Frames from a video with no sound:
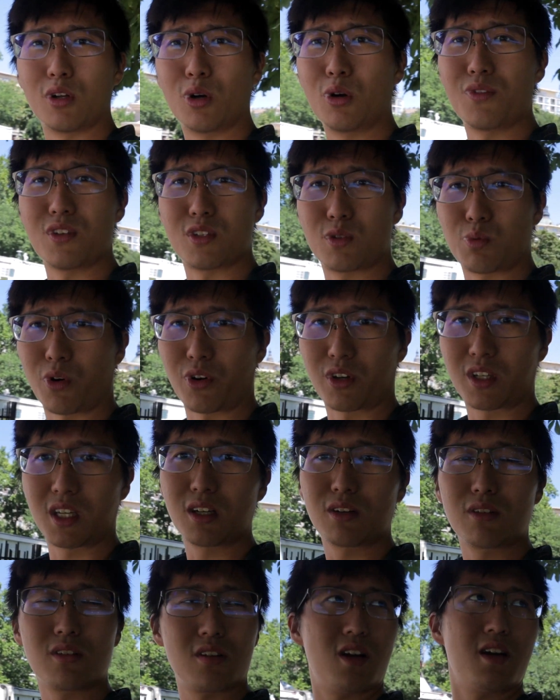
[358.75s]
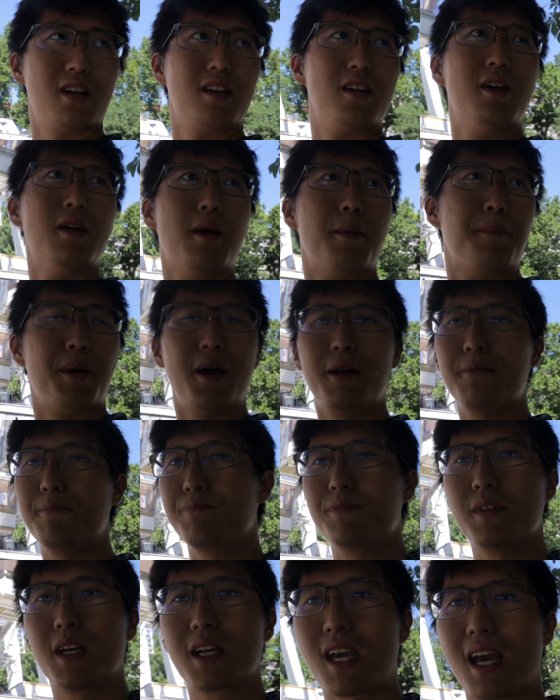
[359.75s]
know if it's working or not. But
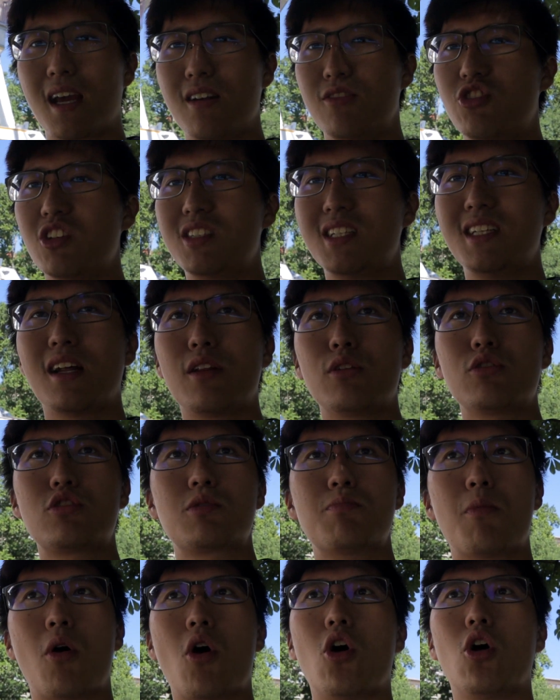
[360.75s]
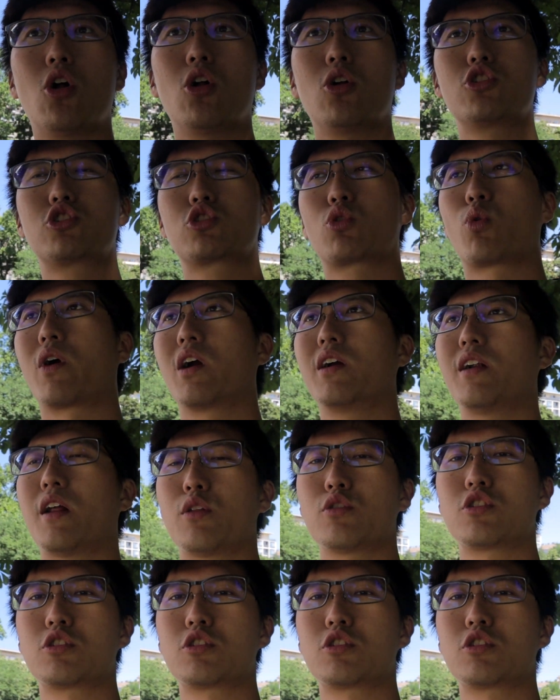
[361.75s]
again, just another small square, another